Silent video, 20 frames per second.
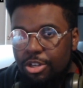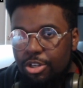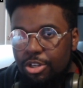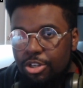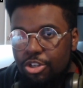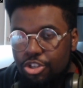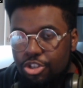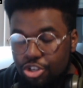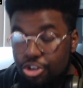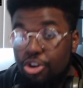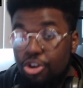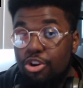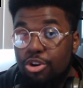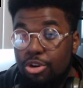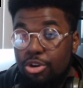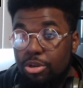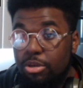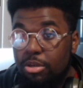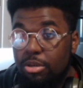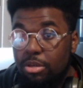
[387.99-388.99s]
Sure,
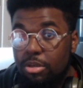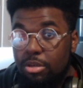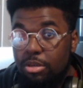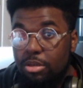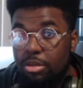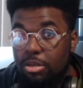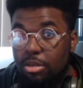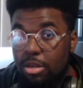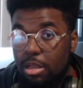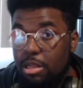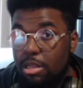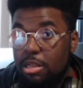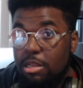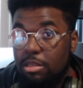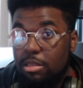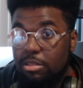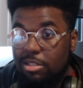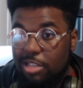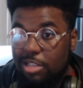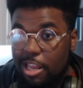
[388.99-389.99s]
the
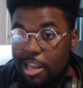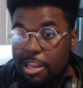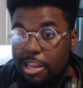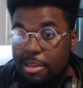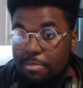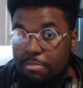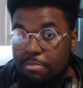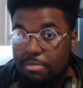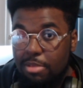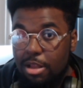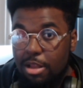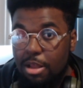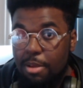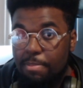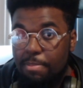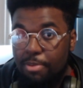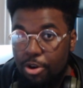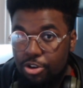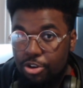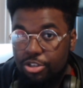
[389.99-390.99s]
same
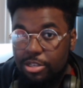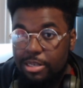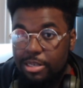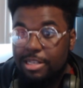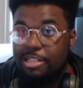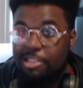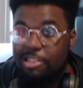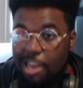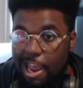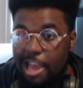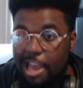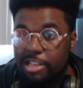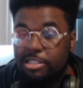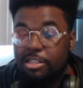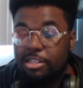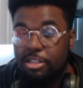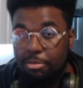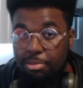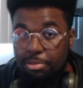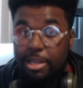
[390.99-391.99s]
person is
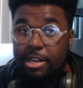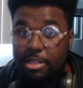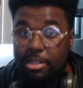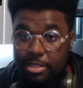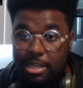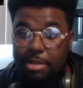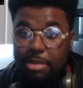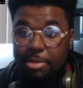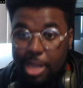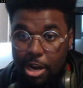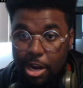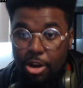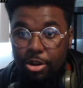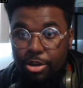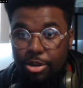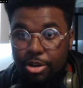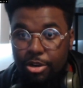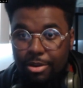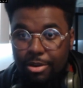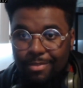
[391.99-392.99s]
casted to play the same
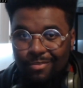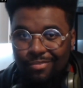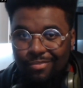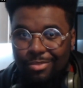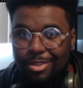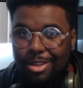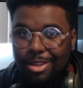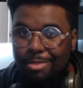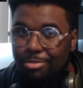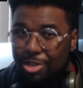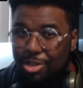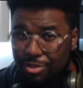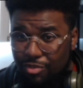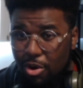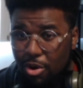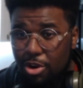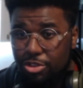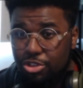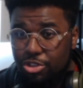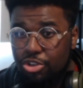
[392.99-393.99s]
character, but as
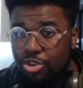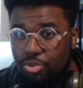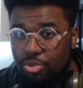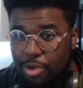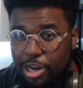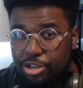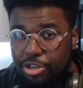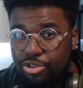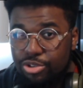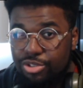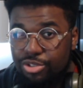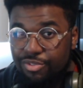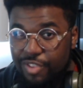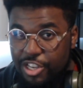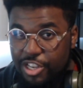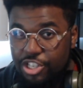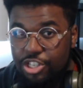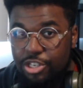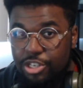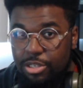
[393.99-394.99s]
far as the director's
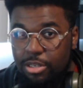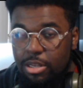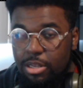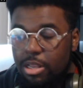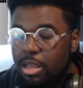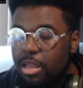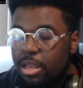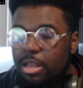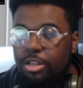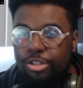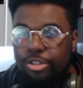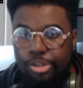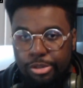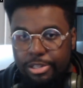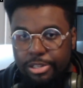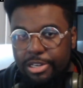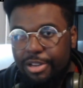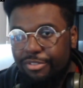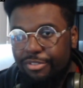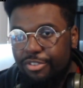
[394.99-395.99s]
vision,
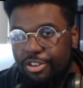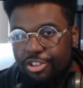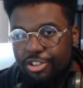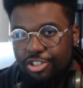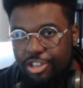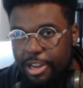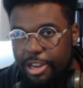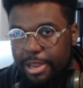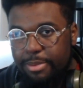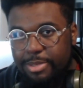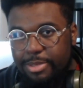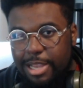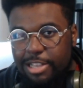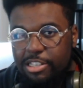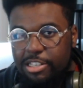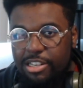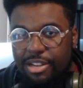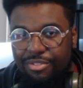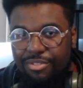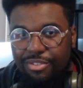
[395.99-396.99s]
totally different. James has
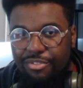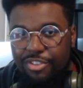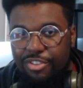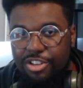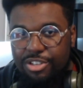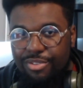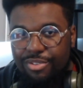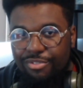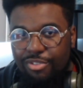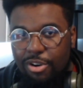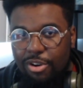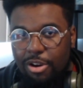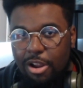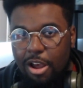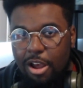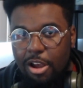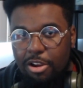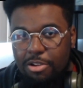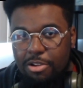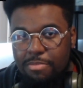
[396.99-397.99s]
a different vision for
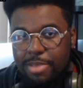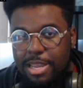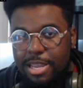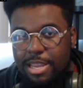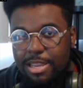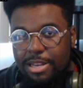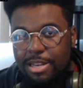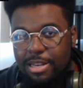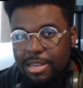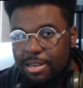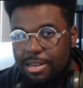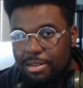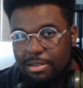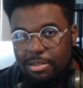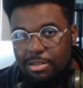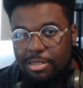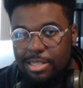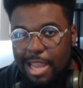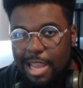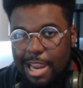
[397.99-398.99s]
Aquaman, and
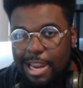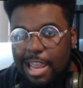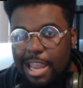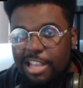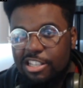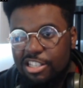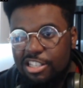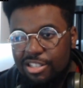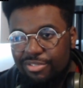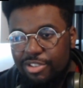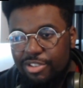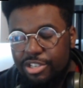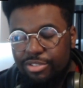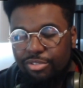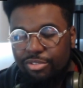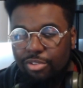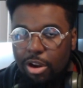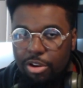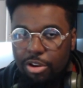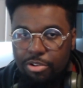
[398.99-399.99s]
Zack has his vision
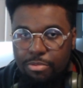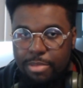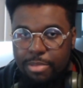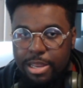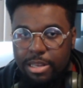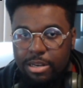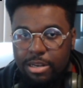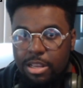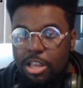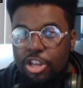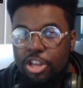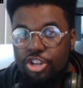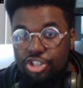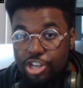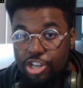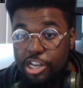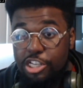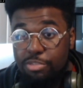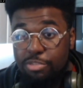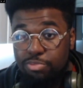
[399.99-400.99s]
for Aquaman.
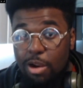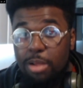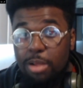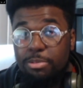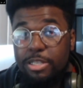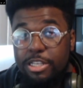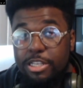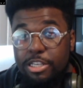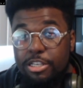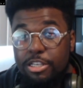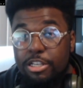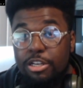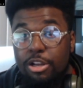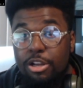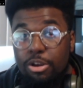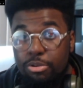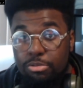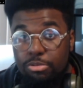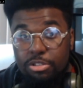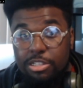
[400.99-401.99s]
James probably, you
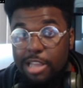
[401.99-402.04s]
know,